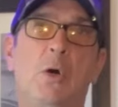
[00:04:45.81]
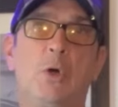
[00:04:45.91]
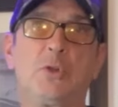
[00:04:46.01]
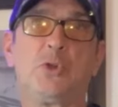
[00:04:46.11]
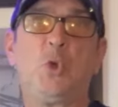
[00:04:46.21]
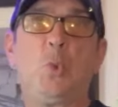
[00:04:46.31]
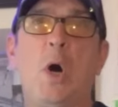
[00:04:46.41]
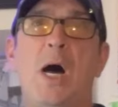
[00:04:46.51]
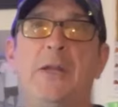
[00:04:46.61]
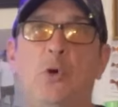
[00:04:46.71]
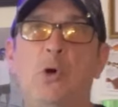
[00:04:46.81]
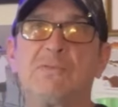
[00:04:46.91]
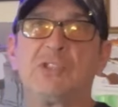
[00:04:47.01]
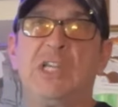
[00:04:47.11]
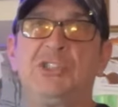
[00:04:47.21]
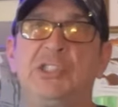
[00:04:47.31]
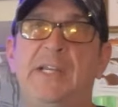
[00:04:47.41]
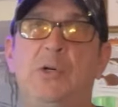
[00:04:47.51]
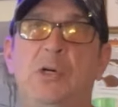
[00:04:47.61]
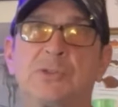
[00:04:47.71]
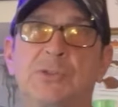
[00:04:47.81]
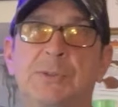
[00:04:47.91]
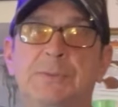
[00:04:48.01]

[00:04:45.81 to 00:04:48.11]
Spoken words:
are 2-aught offset J hooks.